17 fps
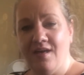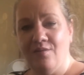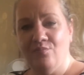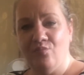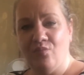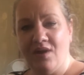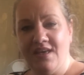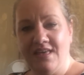
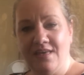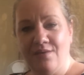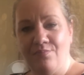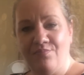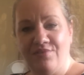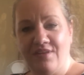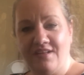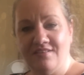Why keep
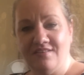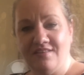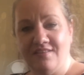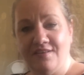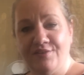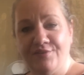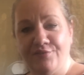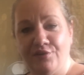things like
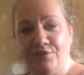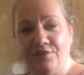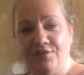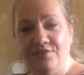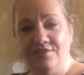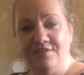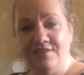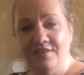this for
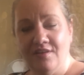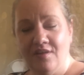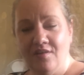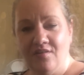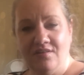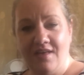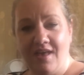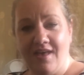good?
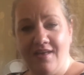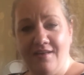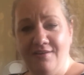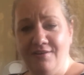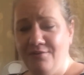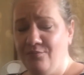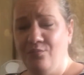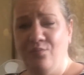
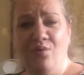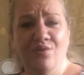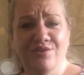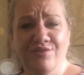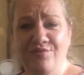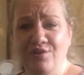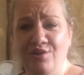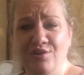
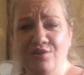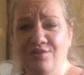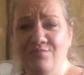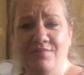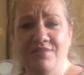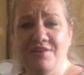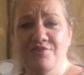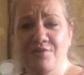What's for good
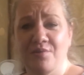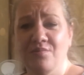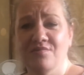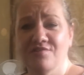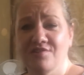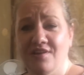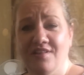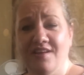with a shower
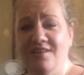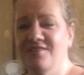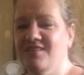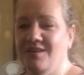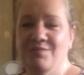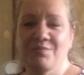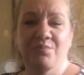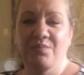gel? That
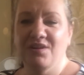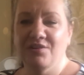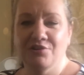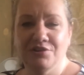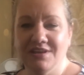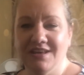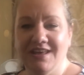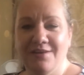sounds
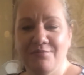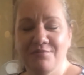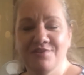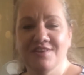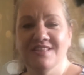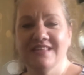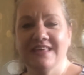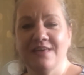weird, eh? I was
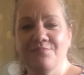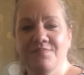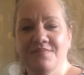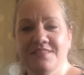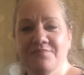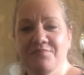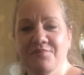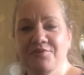just keeping
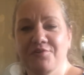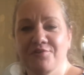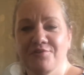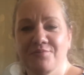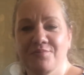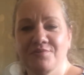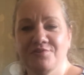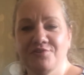them though because
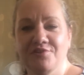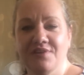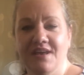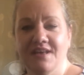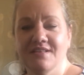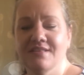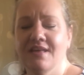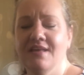they were too
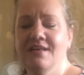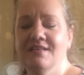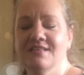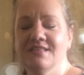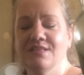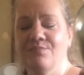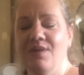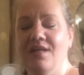nice.
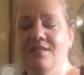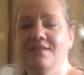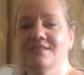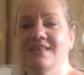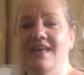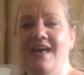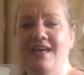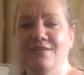Smell
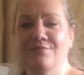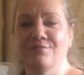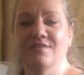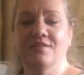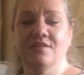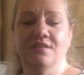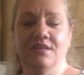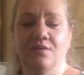is
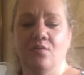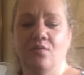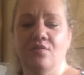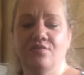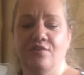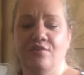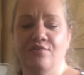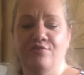absolutely
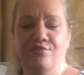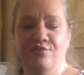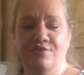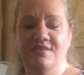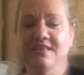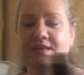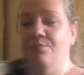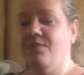gorgeous.
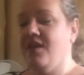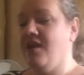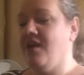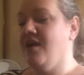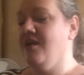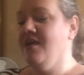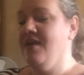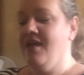Juicy Pear.